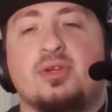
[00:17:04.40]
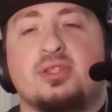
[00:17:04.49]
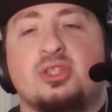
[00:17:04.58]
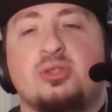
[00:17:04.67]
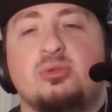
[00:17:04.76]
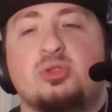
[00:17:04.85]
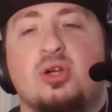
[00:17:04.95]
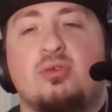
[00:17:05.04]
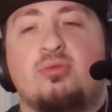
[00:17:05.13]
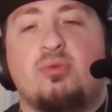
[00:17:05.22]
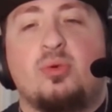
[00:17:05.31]
you draw
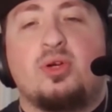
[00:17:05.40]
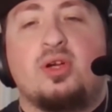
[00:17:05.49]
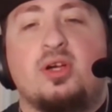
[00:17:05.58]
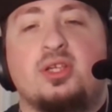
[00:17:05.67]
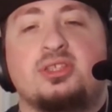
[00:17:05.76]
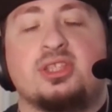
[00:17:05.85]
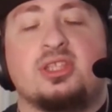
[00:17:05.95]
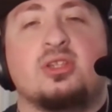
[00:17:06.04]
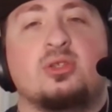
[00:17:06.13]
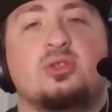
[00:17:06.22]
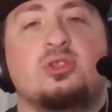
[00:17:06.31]
4 cards and
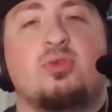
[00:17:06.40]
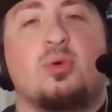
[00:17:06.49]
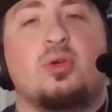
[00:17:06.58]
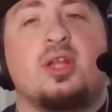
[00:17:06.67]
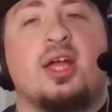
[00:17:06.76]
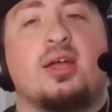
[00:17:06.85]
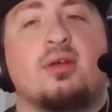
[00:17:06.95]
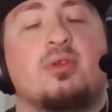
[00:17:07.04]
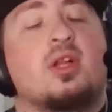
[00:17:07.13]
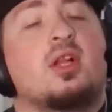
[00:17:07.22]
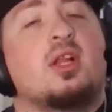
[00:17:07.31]
lose 4 life.
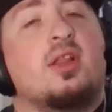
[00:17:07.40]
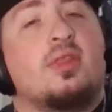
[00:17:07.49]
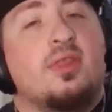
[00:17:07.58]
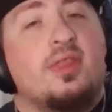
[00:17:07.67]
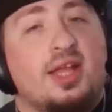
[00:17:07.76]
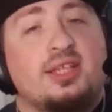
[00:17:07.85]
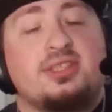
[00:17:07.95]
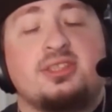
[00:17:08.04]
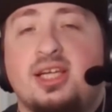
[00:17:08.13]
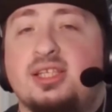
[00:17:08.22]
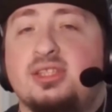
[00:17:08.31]
That's
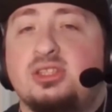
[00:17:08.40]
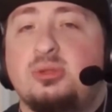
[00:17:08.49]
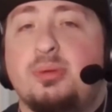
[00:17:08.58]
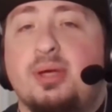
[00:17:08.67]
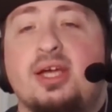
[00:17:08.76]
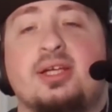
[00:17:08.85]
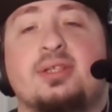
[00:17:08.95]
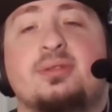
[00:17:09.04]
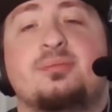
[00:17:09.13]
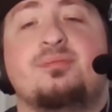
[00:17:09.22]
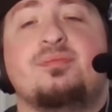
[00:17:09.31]
not too bad.
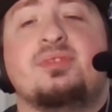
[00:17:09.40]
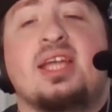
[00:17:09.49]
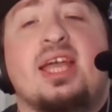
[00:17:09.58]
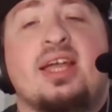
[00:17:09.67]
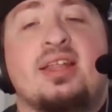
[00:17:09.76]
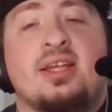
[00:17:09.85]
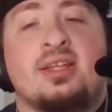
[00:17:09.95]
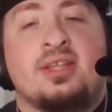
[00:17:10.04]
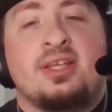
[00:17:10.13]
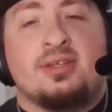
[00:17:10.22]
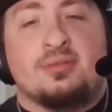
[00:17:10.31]
And
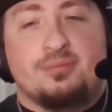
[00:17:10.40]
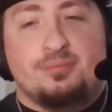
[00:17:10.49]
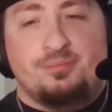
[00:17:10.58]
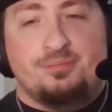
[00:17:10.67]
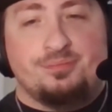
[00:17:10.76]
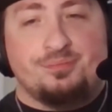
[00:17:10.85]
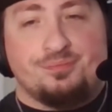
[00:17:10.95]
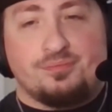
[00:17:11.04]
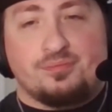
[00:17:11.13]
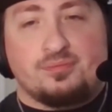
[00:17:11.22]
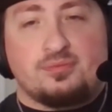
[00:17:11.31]
then,
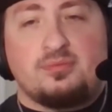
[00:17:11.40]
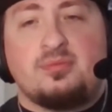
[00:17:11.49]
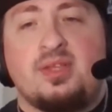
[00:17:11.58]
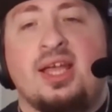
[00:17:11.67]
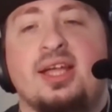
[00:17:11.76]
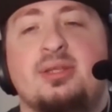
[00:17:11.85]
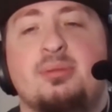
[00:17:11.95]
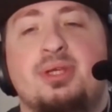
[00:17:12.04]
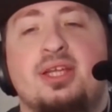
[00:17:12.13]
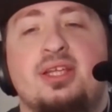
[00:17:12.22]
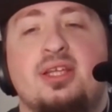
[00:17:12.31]
at the
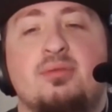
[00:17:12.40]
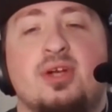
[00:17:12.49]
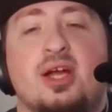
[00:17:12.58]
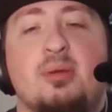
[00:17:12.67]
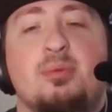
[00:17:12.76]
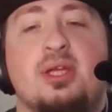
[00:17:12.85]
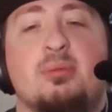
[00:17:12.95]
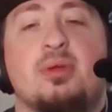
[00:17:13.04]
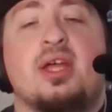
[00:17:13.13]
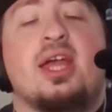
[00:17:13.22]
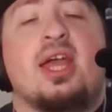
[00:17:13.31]
beginning of your upkeep,
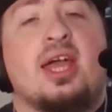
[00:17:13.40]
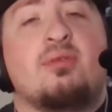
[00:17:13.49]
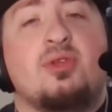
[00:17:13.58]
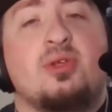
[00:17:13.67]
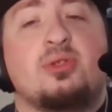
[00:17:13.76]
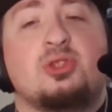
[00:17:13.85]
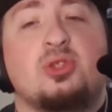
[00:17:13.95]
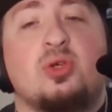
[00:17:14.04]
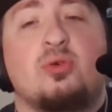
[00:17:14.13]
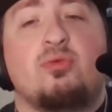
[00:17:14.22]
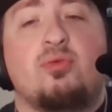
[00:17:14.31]
if you control
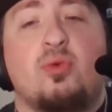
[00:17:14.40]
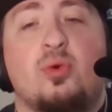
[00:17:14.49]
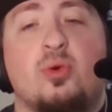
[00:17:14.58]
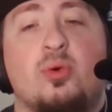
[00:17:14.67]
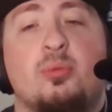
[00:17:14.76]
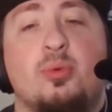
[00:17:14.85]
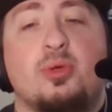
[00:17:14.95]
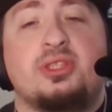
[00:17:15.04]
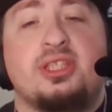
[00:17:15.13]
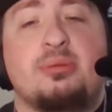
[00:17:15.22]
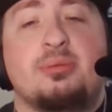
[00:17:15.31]
4 or more
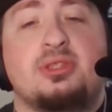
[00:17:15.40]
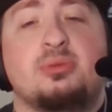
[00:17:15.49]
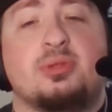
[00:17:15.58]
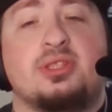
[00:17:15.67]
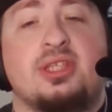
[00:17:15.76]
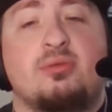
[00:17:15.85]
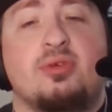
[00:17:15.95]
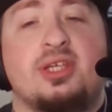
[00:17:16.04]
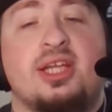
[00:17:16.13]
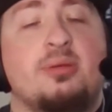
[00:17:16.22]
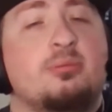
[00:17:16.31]
demons with different
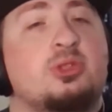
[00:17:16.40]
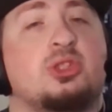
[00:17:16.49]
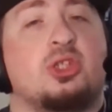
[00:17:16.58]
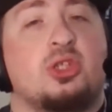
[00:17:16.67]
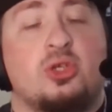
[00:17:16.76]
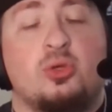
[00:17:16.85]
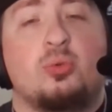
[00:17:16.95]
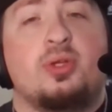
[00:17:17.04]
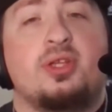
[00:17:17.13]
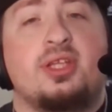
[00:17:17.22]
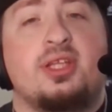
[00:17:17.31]
names, you
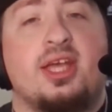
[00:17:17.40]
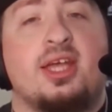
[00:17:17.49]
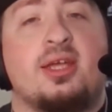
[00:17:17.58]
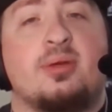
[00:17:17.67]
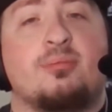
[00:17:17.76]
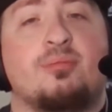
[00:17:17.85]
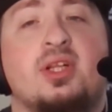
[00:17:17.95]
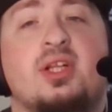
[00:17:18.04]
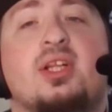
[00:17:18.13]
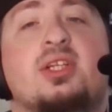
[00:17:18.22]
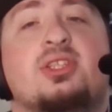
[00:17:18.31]
win the game.
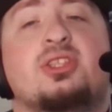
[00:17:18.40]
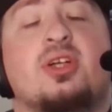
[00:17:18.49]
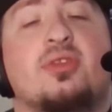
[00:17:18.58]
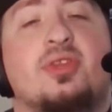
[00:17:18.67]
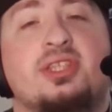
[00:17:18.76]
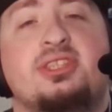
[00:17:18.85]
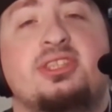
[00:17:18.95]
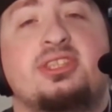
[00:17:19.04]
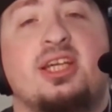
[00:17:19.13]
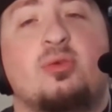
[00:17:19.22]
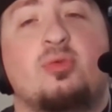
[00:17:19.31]
So this is
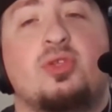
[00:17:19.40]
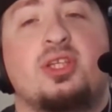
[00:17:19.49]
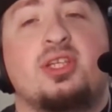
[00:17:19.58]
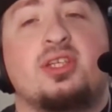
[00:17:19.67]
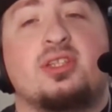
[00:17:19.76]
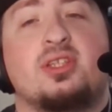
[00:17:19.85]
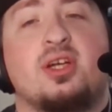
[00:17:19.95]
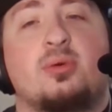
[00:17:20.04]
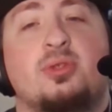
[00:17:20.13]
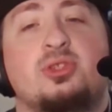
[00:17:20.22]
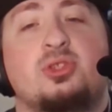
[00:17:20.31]
definitely
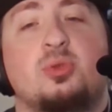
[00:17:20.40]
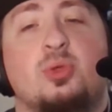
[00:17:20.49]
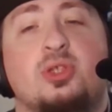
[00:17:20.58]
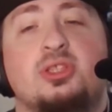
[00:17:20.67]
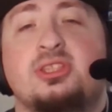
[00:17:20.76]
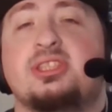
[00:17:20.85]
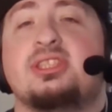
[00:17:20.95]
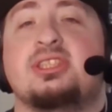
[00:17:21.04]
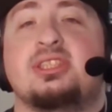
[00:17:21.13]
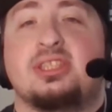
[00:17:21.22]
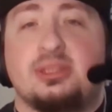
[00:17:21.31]
going towards the
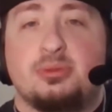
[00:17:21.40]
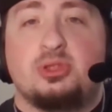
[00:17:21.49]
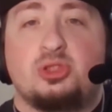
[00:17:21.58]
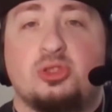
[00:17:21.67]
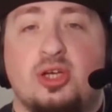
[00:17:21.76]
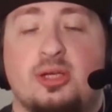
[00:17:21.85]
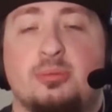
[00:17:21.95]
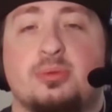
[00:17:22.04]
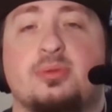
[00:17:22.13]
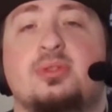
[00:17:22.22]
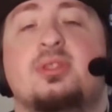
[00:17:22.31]
demon tribal.